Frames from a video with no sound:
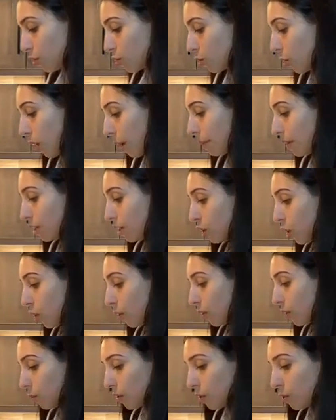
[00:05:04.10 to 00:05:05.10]
So I'm gonna
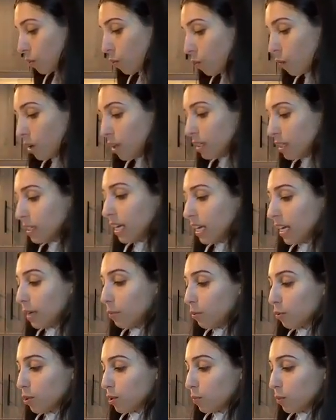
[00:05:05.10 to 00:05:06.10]
go in with 1
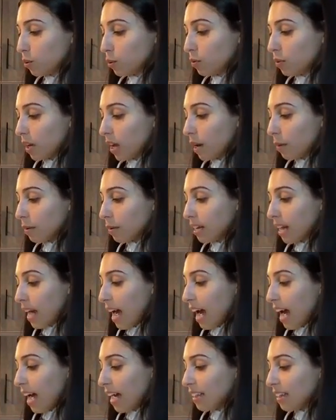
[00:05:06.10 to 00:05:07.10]
tablespoon and I'm gonna
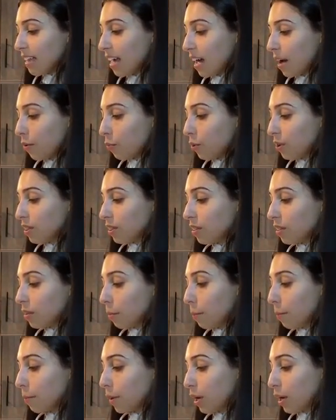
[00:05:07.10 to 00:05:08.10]
add that with the
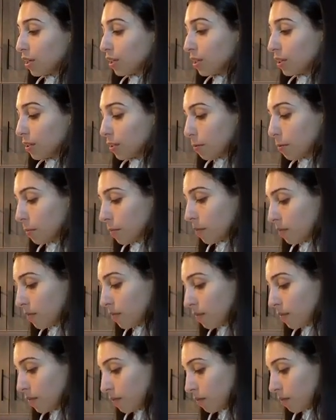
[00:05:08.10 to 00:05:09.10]
butter.
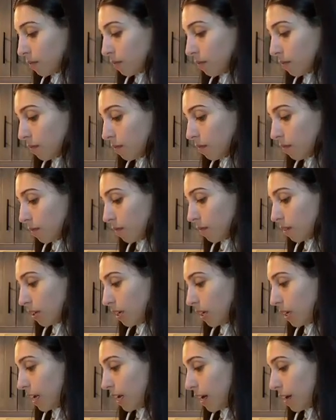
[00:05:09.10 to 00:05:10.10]

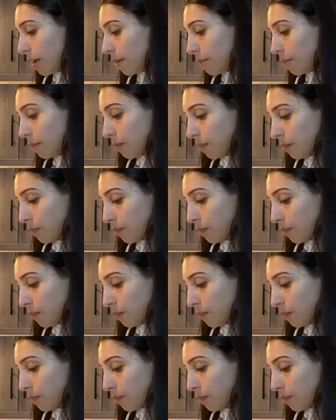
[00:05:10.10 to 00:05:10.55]
Okay?